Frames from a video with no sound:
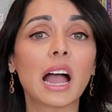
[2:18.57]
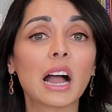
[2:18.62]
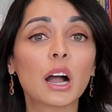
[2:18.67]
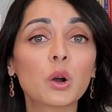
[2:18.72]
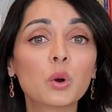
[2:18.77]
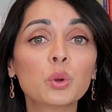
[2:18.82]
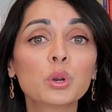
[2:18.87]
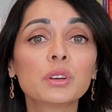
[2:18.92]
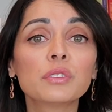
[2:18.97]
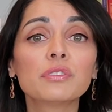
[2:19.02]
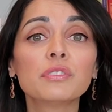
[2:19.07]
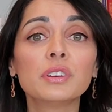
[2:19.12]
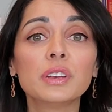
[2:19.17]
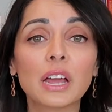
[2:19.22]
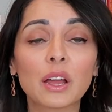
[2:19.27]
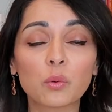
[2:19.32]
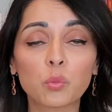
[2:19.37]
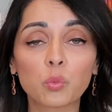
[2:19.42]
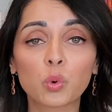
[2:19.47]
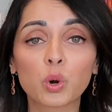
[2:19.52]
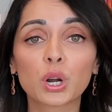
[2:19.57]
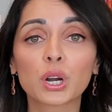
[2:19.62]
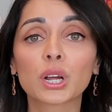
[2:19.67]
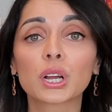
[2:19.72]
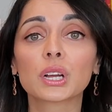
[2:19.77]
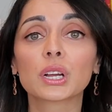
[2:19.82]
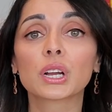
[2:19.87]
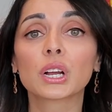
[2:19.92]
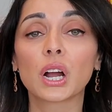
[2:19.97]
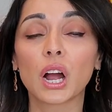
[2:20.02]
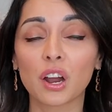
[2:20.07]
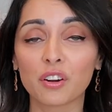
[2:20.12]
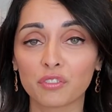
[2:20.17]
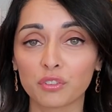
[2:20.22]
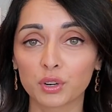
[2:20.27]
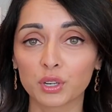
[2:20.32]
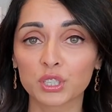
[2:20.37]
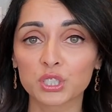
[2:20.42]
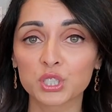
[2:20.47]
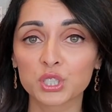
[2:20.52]
out-of-network
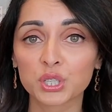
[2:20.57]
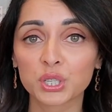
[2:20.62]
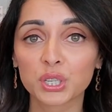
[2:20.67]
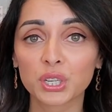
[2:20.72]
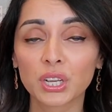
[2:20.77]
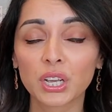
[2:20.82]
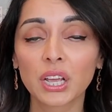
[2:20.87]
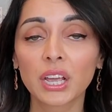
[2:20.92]
coverage.